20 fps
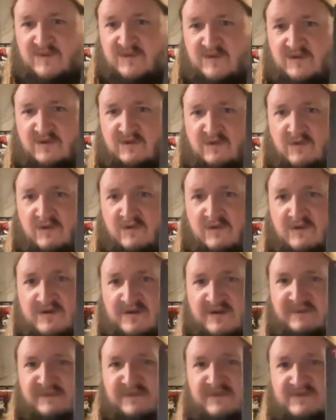who are
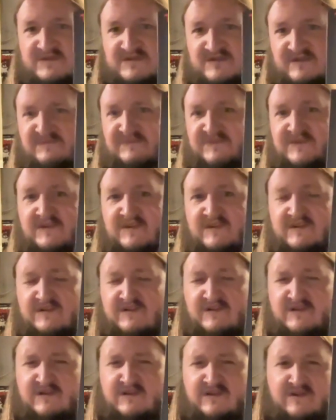looking for something
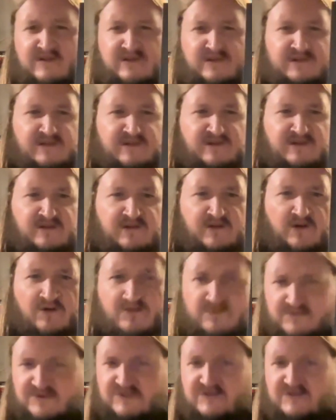old